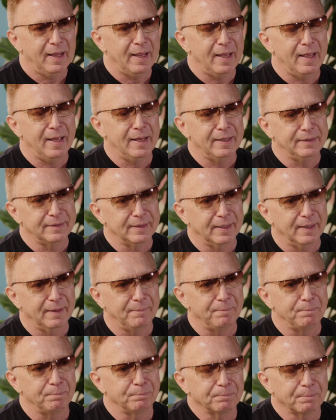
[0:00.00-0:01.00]
And
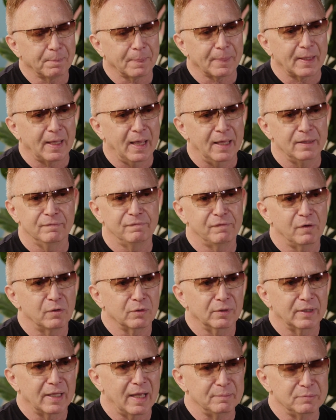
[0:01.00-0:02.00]
the
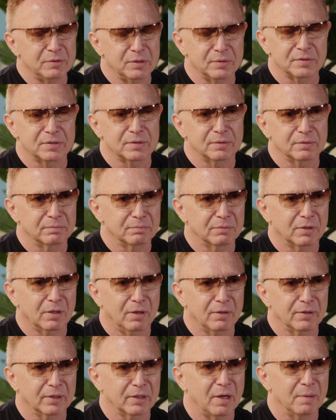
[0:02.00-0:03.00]
photo labs used to
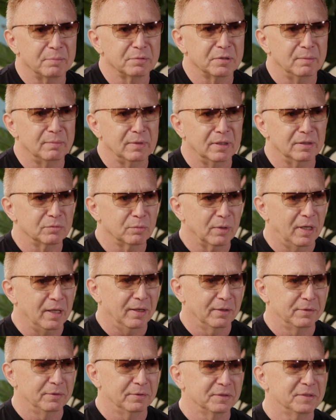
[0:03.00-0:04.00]
call the cops on me as
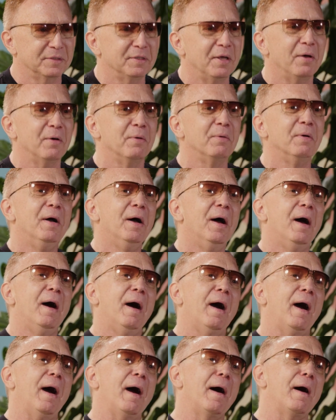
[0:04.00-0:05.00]
well. So,
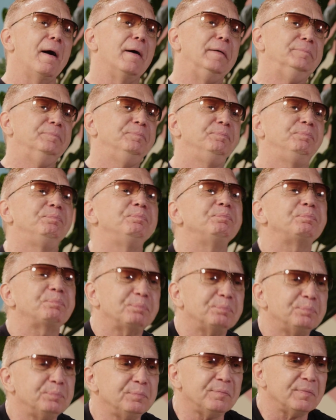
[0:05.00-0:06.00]

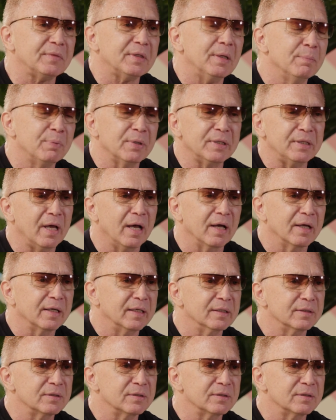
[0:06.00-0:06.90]
but yeah,